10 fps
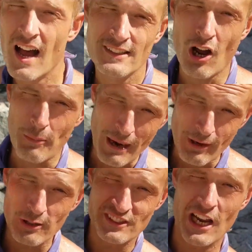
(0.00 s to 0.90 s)
To all my
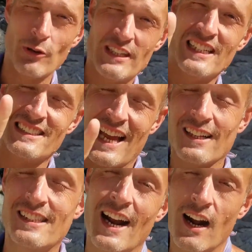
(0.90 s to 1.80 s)
Renzonians
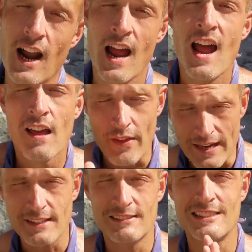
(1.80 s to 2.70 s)
out there,
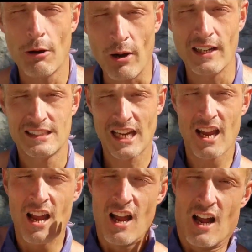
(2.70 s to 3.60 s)
thank you so much
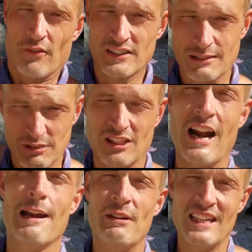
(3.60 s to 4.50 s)
for
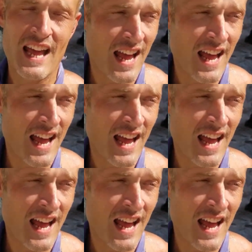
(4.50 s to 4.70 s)
subscribing.